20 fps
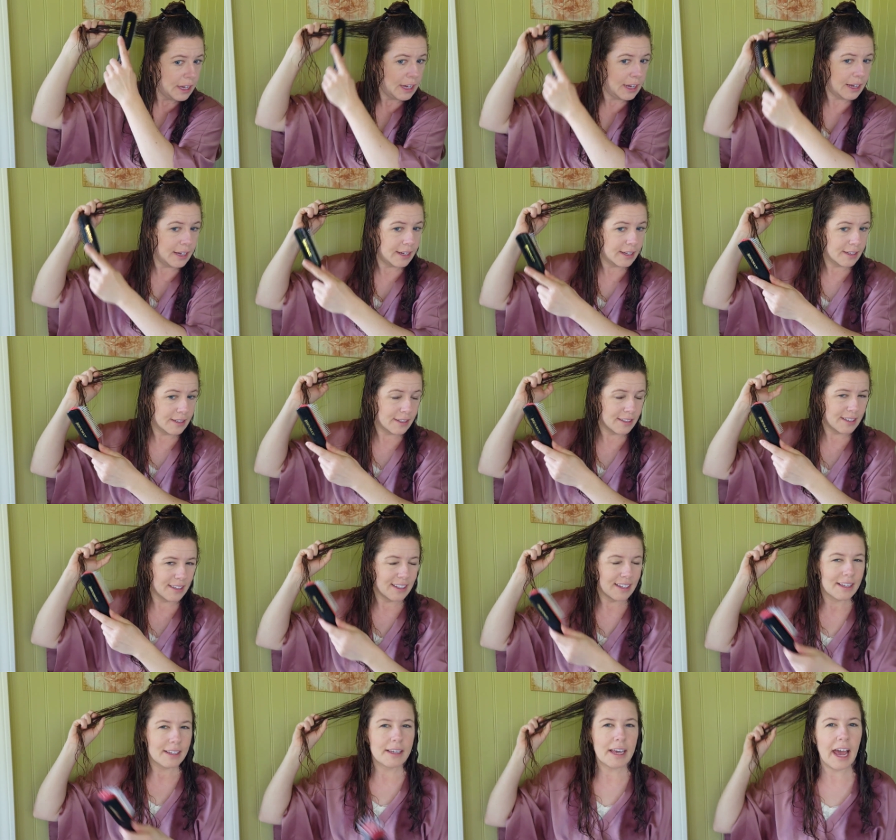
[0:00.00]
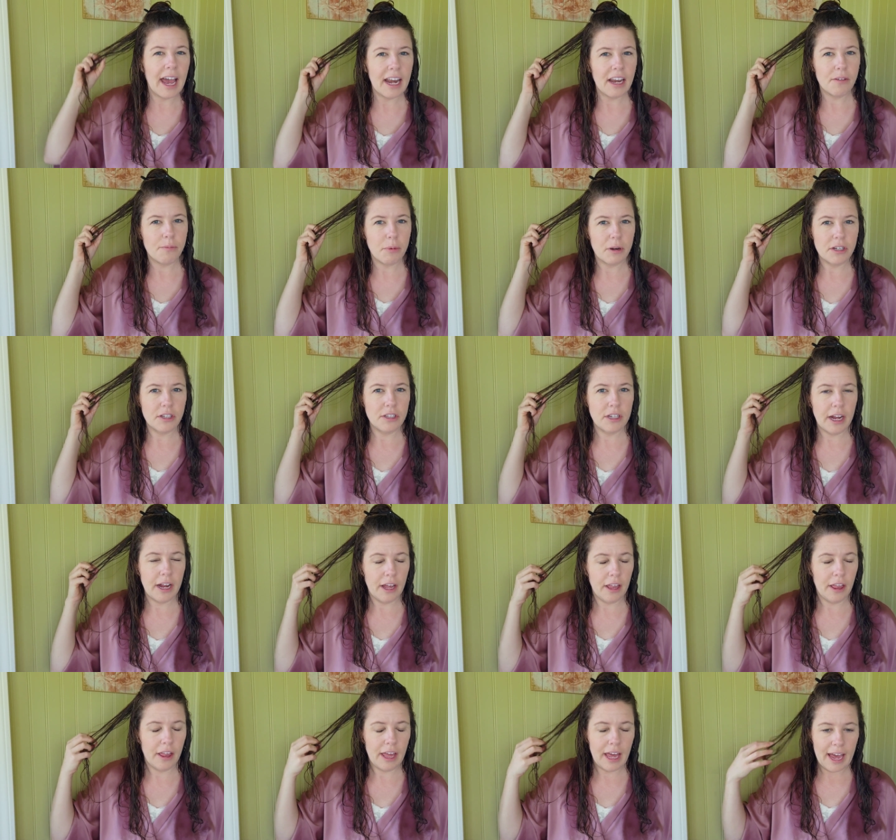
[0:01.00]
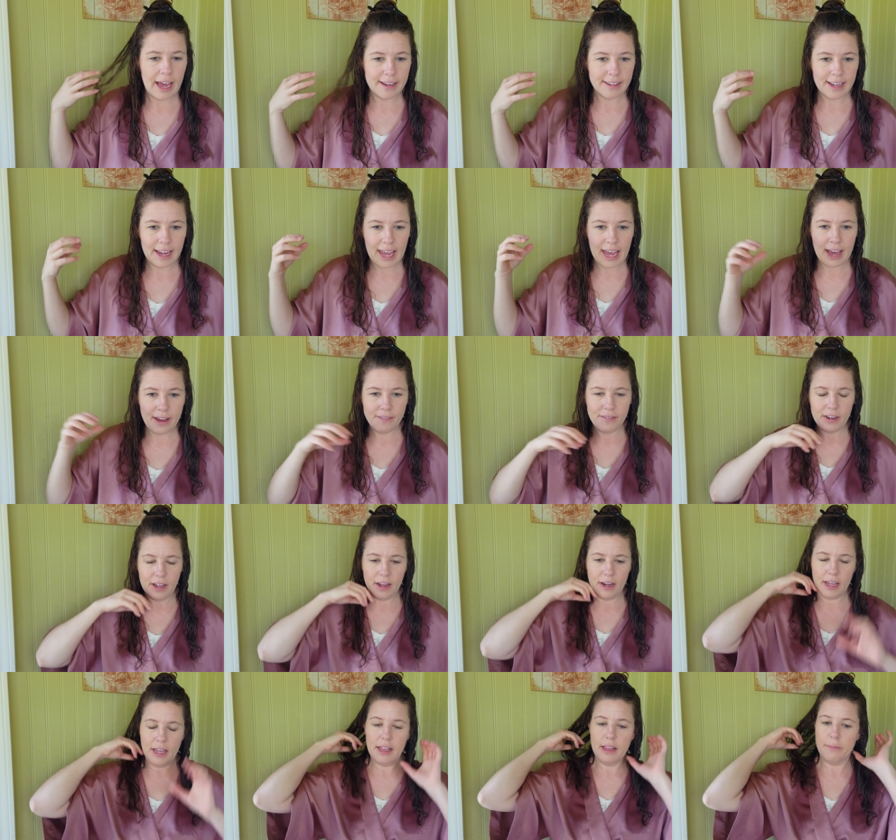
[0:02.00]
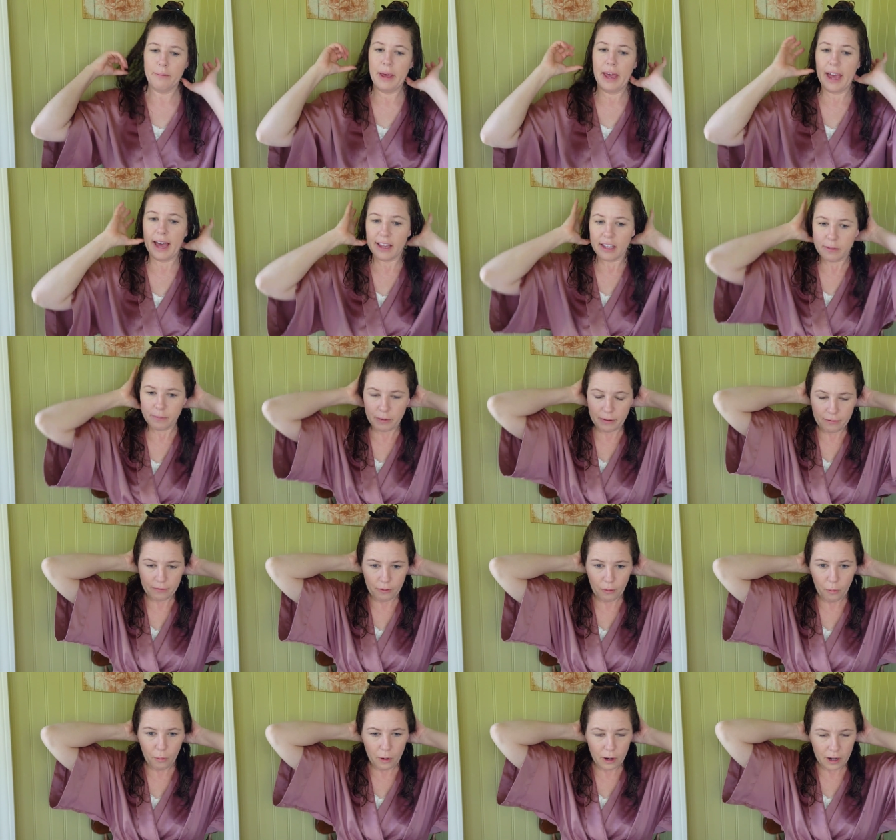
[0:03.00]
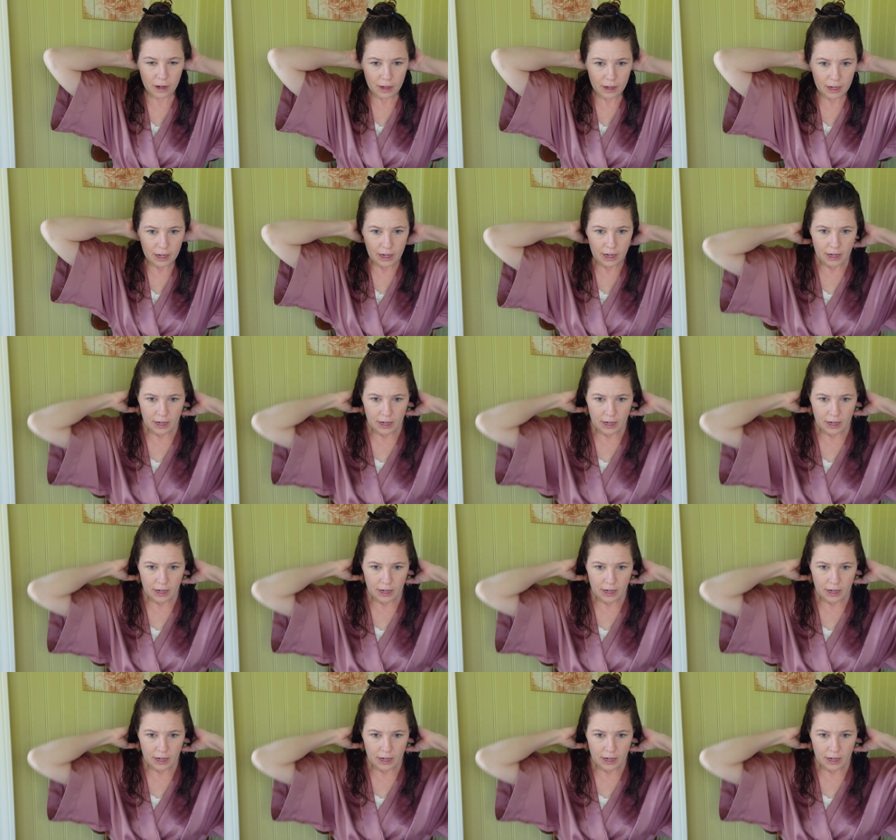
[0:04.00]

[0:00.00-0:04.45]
is kind of brush style as I have done in the past before,